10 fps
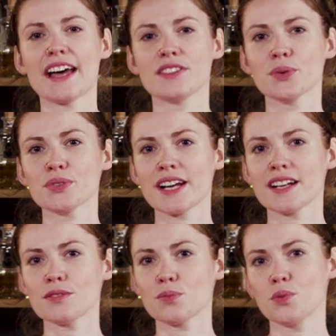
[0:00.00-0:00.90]
And those
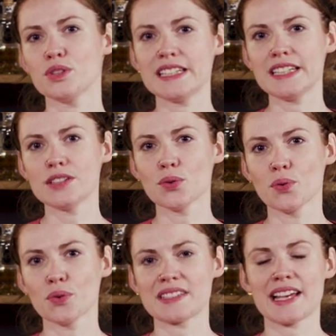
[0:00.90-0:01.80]
kind of woody
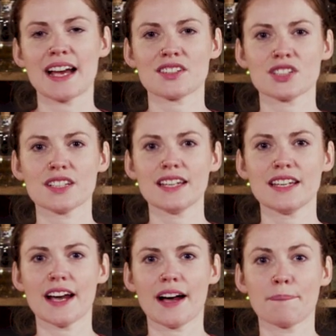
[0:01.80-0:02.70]
notes
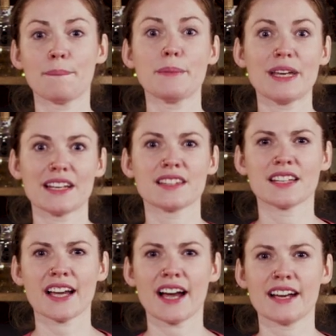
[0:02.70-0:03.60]
actually um, mimic
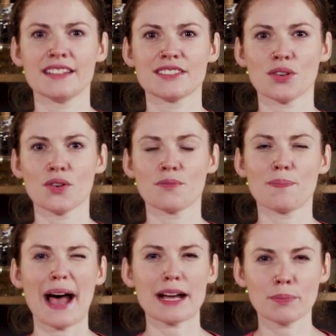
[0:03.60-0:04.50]
the kind kind of
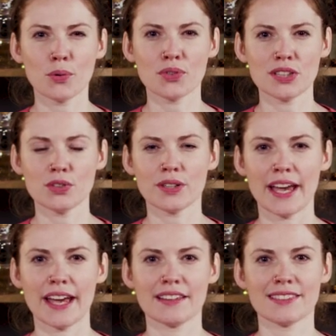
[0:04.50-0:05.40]
backbone that you
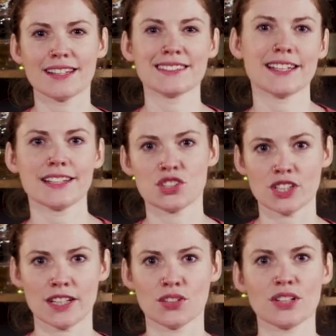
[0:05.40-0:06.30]
get in things like
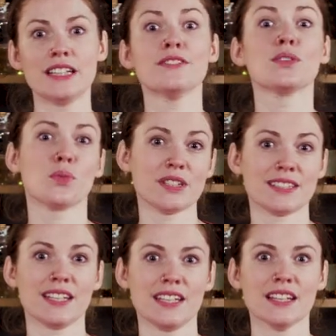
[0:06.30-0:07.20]
gin or even
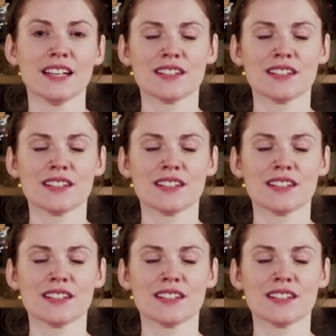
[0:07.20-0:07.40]
whiskey.